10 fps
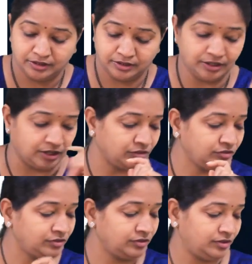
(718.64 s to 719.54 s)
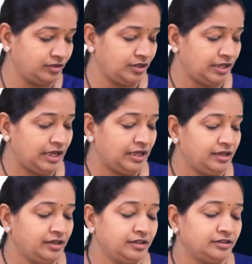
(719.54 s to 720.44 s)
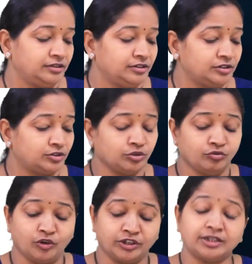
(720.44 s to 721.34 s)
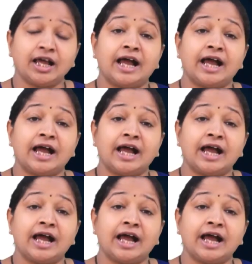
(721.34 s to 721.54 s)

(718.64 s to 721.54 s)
Now, so what are the